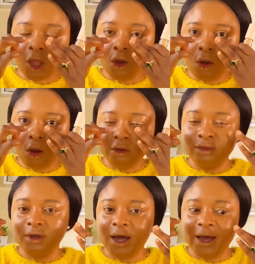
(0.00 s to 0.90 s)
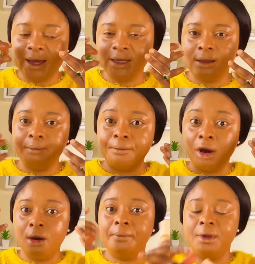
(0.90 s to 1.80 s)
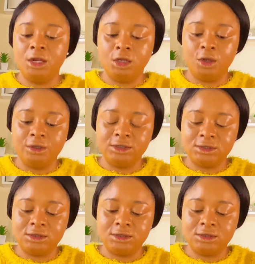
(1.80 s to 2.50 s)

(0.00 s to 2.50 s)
under eye pop a lot.